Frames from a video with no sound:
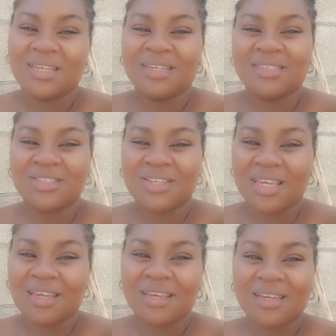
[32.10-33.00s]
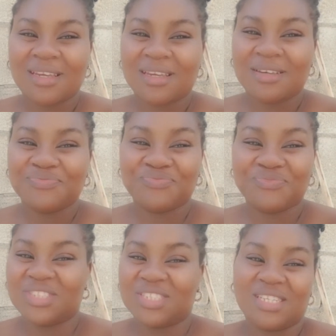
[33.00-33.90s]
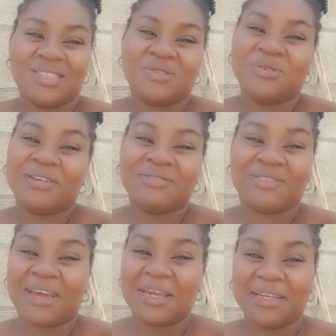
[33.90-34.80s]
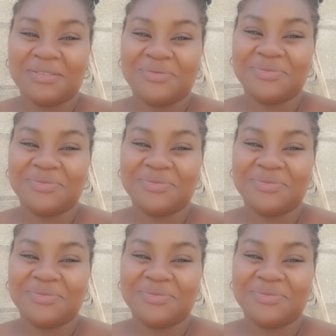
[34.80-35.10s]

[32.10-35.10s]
she's doing fine.